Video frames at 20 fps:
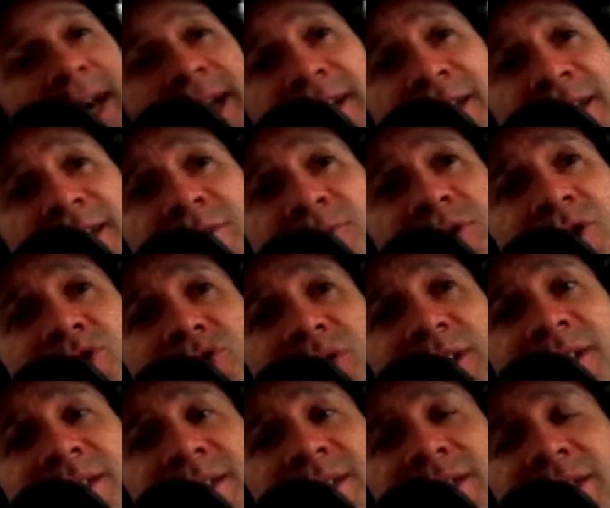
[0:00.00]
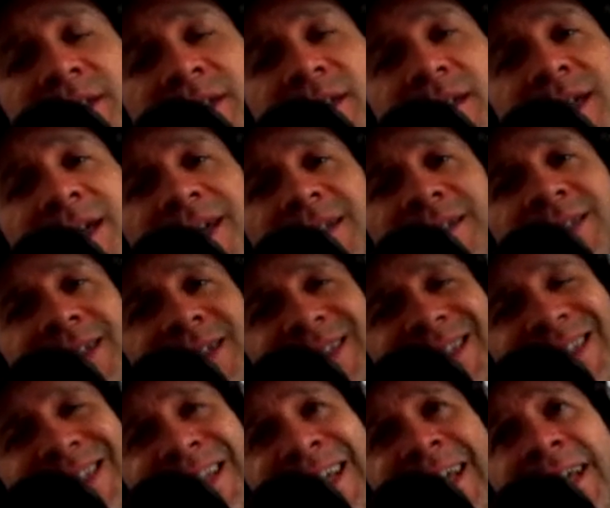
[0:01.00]
And he was trying to say he has
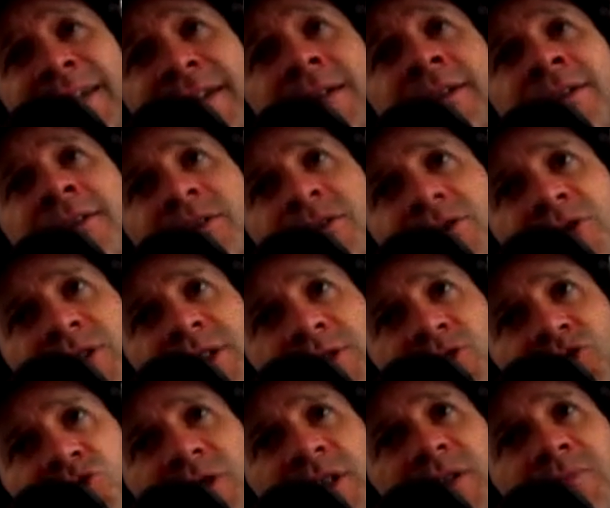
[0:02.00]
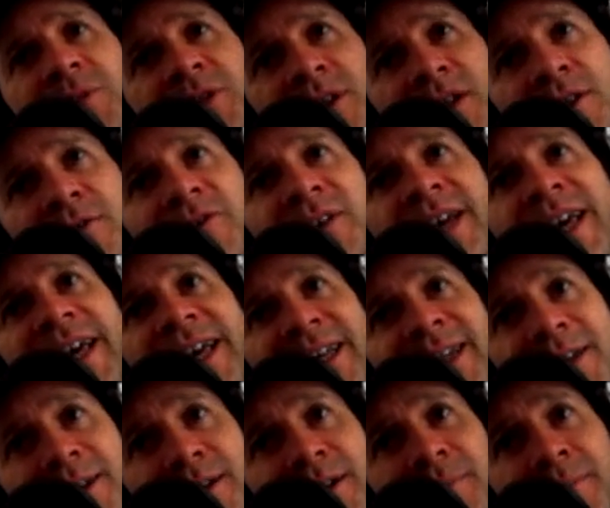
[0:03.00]
10 streams of
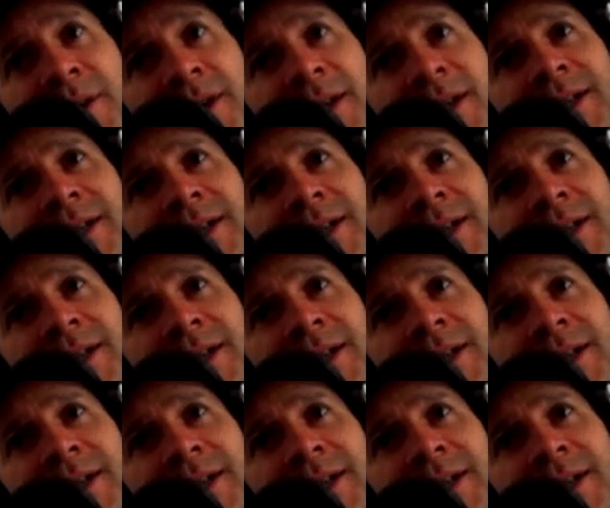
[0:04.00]
income.